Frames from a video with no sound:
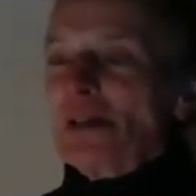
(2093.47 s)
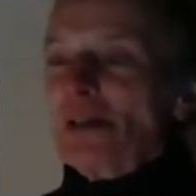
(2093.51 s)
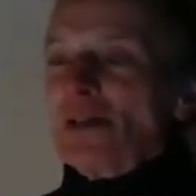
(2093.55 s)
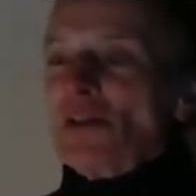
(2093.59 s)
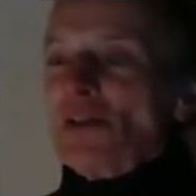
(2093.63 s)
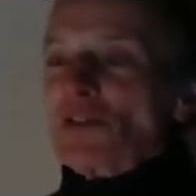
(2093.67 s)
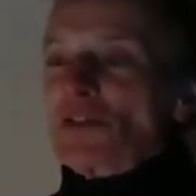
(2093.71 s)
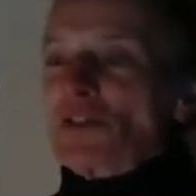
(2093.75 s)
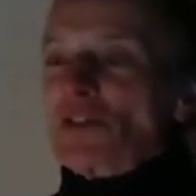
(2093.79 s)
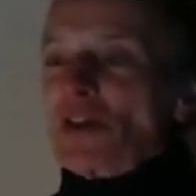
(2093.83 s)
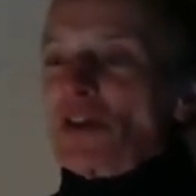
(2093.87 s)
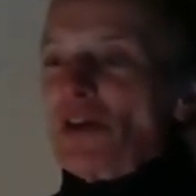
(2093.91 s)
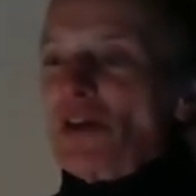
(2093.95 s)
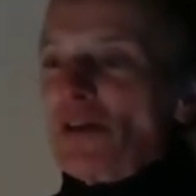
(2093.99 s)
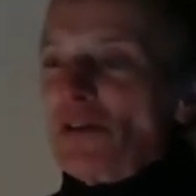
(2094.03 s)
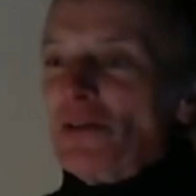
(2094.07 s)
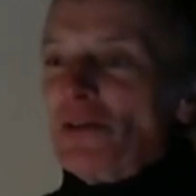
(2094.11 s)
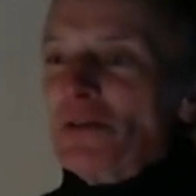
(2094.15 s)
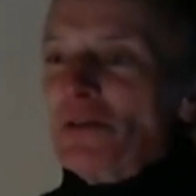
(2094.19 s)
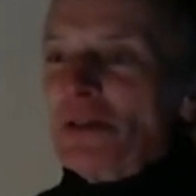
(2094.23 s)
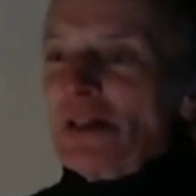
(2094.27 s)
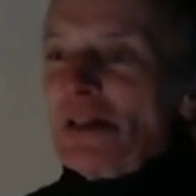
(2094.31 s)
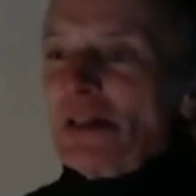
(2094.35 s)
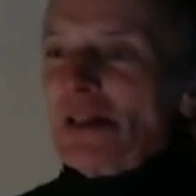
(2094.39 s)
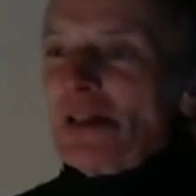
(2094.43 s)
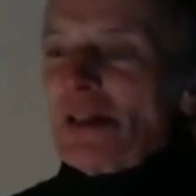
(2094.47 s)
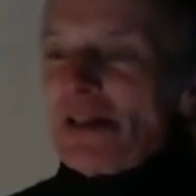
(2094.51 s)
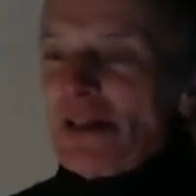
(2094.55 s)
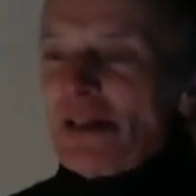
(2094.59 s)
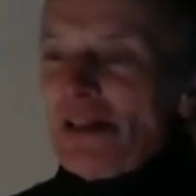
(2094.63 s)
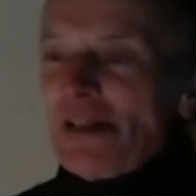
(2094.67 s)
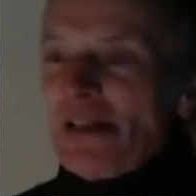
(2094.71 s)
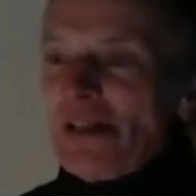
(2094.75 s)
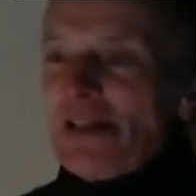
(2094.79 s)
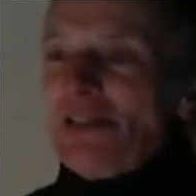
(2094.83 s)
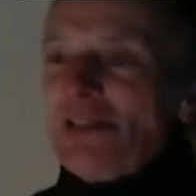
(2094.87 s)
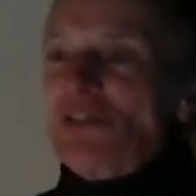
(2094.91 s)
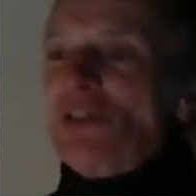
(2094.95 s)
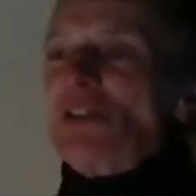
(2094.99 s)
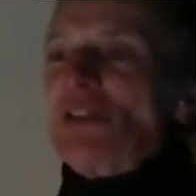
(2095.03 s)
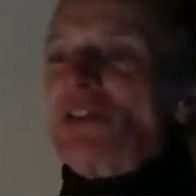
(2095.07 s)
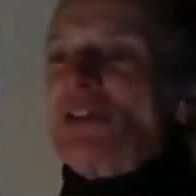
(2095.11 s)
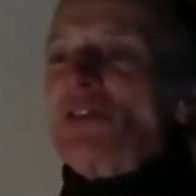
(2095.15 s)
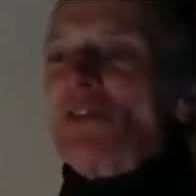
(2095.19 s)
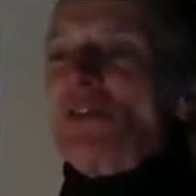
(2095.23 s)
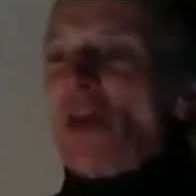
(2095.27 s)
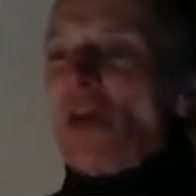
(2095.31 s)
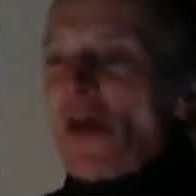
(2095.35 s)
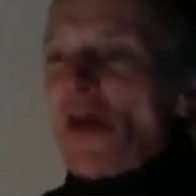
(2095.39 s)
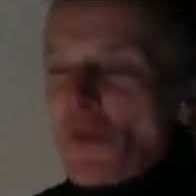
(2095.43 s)
So he did
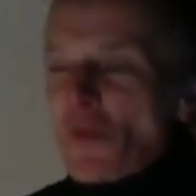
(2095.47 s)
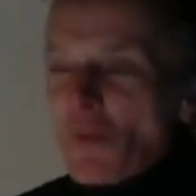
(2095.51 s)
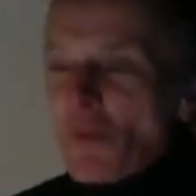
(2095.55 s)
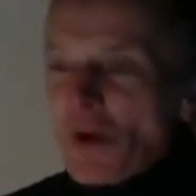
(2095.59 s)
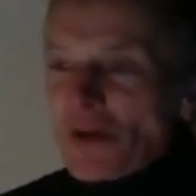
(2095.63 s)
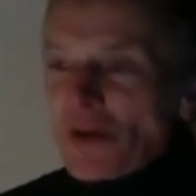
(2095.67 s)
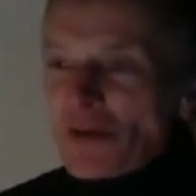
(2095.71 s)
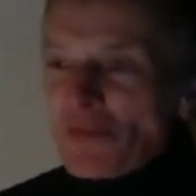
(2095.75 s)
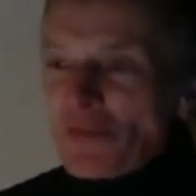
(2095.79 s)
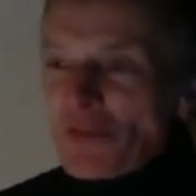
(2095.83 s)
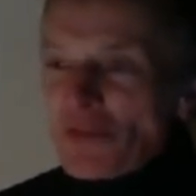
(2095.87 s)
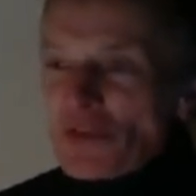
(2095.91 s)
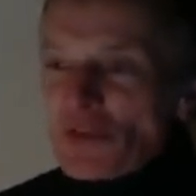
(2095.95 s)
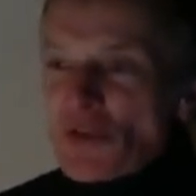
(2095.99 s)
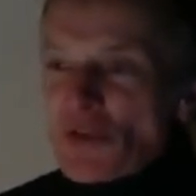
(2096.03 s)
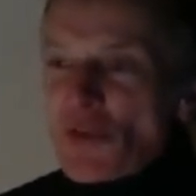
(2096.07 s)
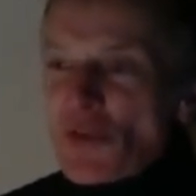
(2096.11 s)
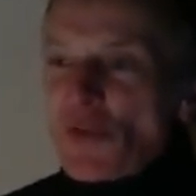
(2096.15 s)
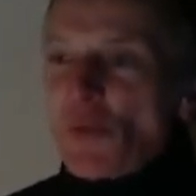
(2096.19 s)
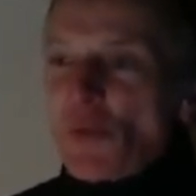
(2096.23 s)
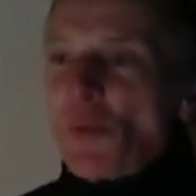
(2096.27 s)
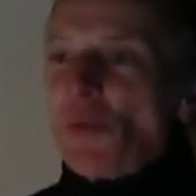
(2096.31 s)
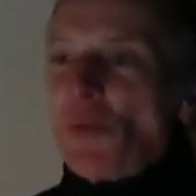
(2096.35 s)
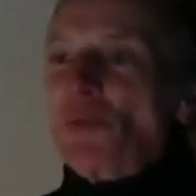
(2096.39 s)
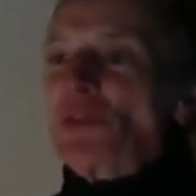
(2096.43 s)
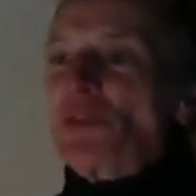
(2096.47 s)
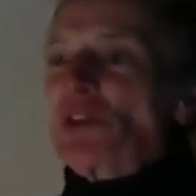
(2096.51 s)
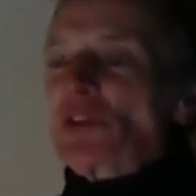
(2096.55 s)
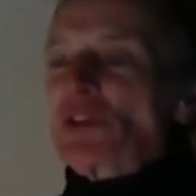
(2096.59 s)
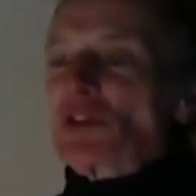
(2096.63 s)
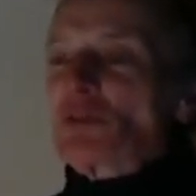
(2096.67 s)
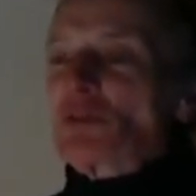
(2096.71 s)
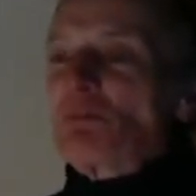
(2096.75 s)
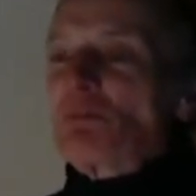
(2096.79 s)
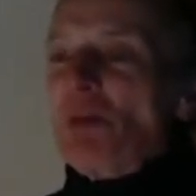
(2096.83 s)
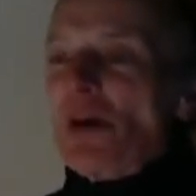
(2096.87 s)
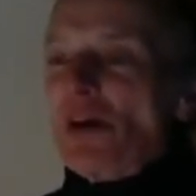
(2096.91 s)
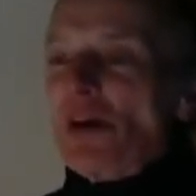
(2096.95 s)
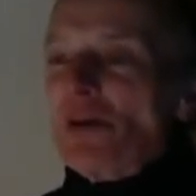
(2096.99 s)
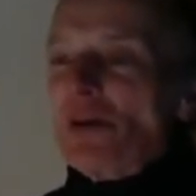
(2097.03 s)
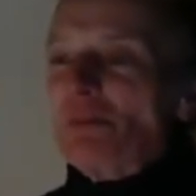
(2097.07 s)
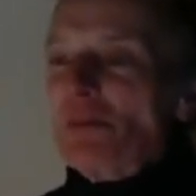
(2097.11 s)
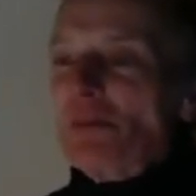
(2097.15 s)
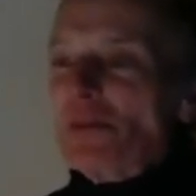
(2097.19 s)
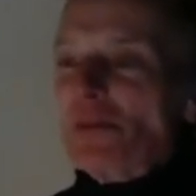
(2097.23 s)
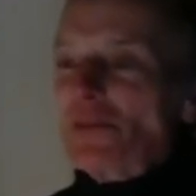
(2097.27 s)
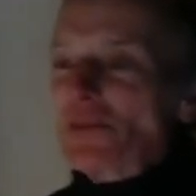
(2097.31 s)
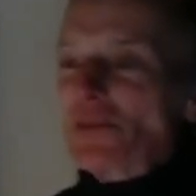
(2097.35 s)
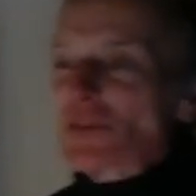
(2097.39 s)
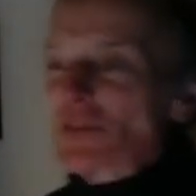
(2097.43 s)
another one of his thought
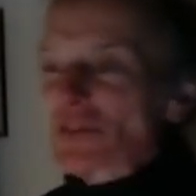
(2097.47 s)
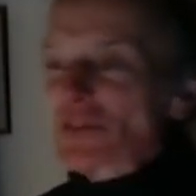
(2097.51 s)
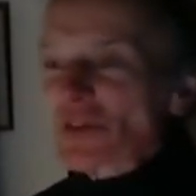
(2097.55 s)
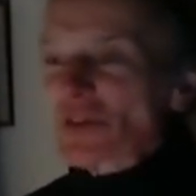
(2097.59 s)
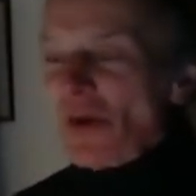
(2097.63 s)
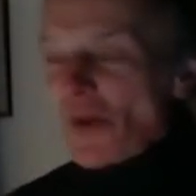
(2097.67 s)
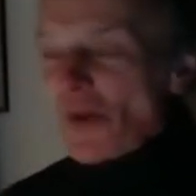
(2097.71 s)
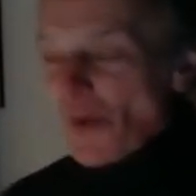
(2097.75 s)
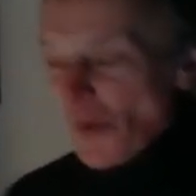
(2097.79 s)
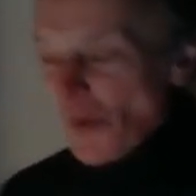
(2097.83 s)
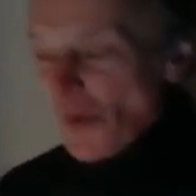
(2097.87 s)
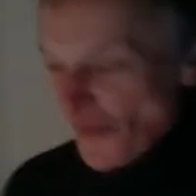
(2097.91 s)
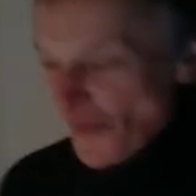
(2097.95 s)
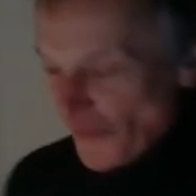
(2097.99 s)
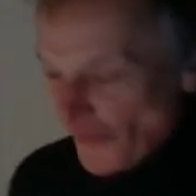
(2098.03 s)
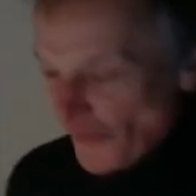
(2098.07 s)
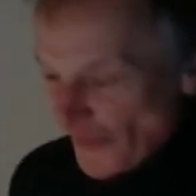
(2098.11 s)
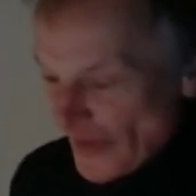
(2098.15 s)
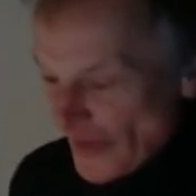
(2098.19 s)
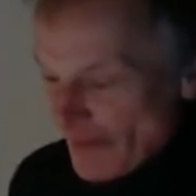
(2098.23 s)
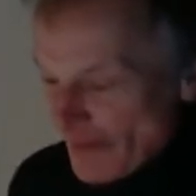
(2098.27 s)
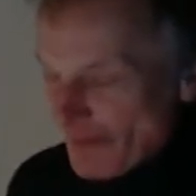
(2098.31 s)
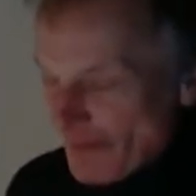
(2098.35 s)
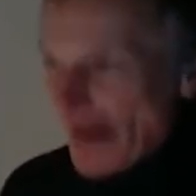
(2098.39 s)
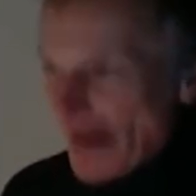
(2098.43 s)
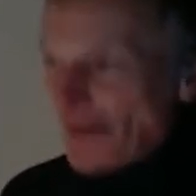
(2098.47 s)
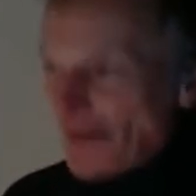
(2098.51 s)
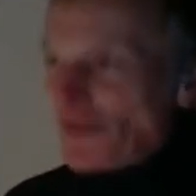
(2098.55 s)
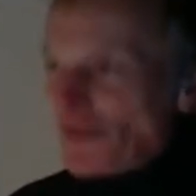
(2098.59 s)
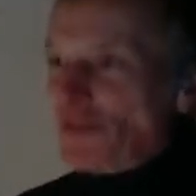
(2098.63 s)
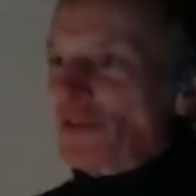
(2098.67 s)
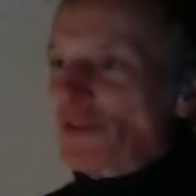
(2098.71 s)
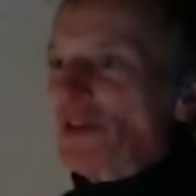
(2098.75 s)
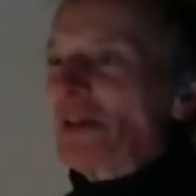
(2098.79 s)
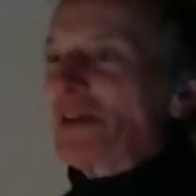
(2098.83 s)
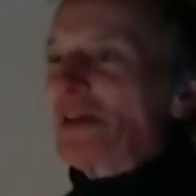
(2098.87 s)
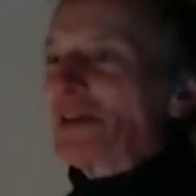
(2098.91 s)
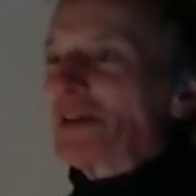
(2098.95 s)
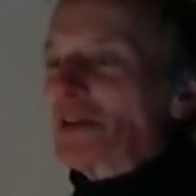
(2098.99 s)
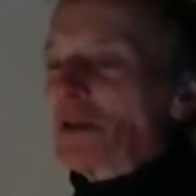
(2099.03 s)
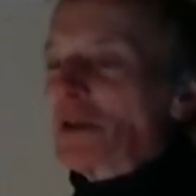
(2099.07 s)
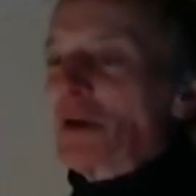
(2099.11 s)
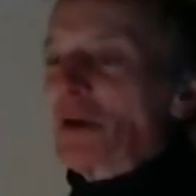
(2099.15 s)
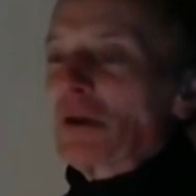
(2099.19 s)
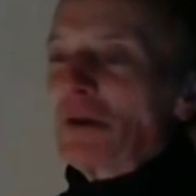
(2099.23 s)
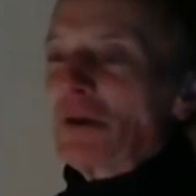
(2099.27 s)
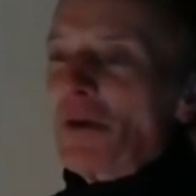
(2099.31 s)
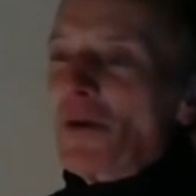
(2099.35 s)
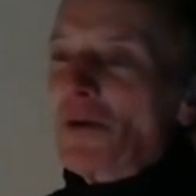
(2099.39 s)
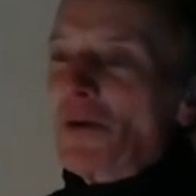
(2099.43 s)
experiments of imagining a
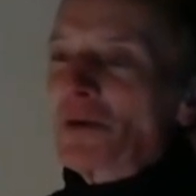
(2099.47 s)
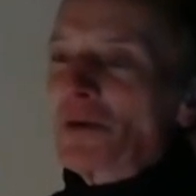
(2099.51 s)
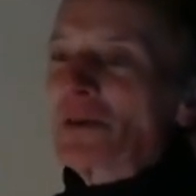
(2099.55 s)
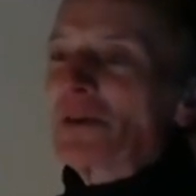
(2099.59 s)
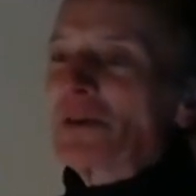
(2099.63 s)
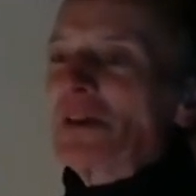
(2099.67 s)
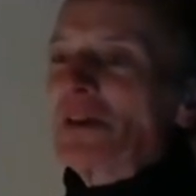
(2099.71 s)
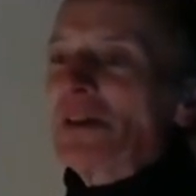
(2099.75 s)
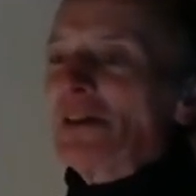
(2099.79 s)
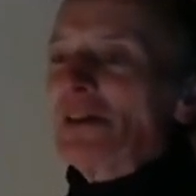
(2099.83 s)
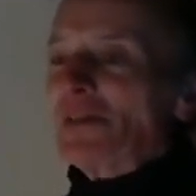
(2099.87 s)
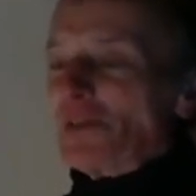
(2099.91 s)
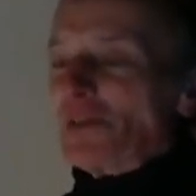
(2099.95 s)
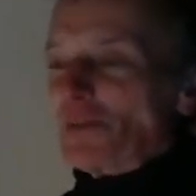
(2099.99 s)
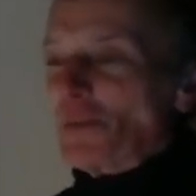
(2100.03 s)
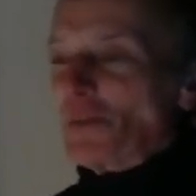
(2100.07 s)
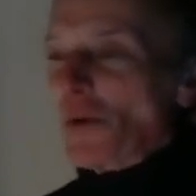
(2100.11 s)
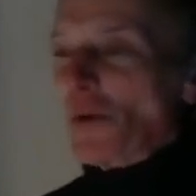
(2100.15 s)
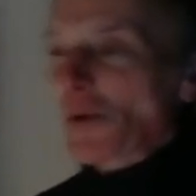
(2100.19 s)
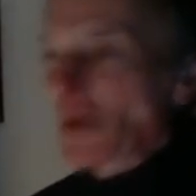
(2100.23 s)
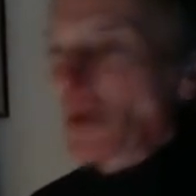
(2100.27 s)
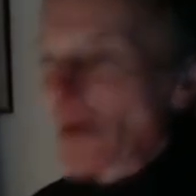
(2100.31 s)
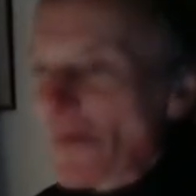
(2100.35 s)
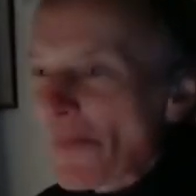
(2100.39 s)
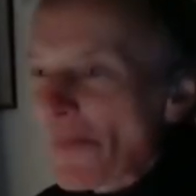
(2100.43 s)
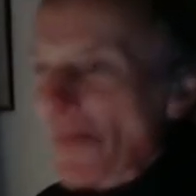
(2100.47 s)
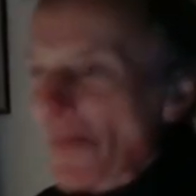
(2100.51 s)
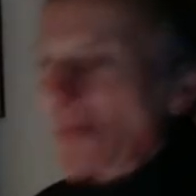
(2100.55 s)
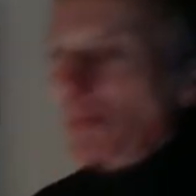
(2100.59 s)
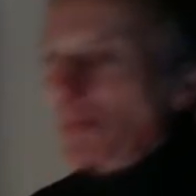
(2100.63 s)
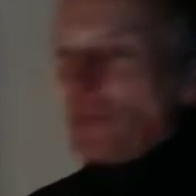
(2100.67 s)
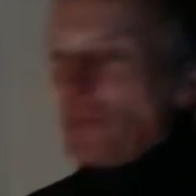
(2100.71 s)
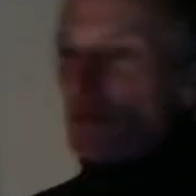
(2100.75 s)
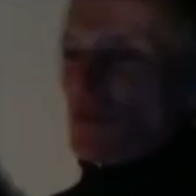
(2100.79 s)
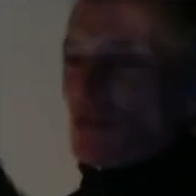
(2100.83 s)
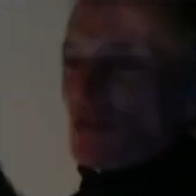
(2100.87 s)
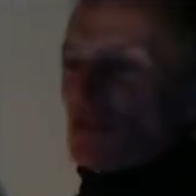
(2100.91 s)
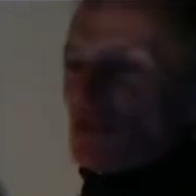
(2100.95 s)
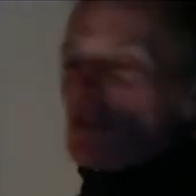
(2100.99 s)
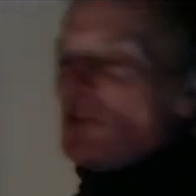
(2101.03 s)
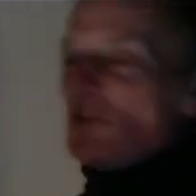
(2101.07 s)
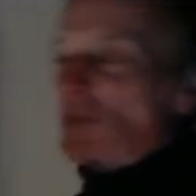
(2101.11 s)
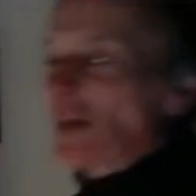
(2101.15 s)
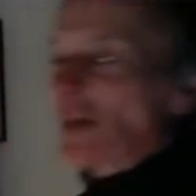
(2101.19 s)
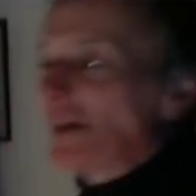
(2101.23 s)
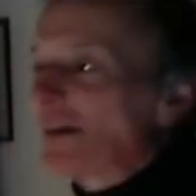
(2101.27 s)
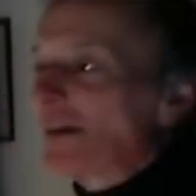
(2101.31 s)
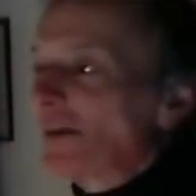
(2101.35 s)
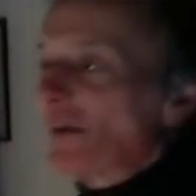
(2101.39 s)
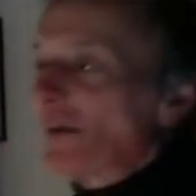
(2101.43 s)
clock in a rocket that was
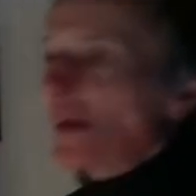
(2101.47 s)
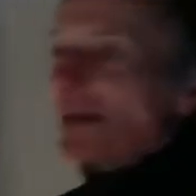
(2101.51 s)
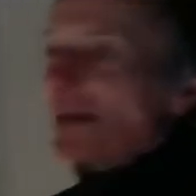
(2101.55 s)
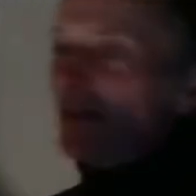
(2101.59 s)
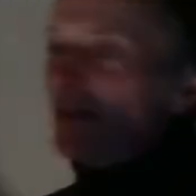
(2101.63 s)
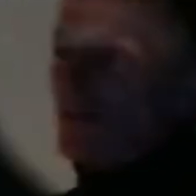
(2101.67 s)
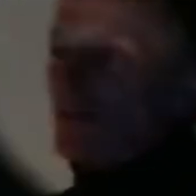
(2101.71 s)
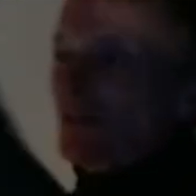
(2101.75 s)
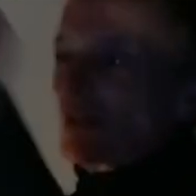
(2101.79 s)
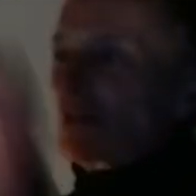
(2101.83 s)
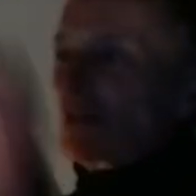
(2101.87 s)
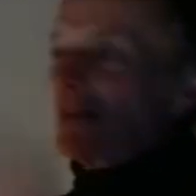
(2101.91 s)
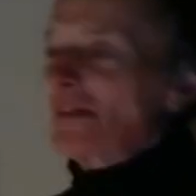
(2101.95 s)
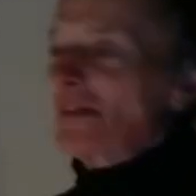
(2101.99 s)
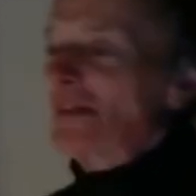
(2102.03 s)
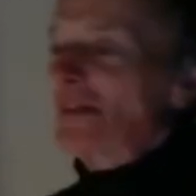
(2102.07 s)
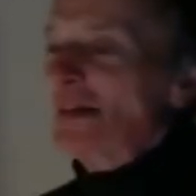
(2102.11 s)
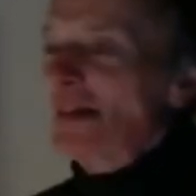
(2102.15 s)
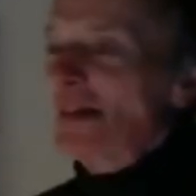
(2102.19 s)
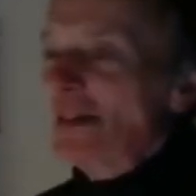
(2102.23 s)
accelerating.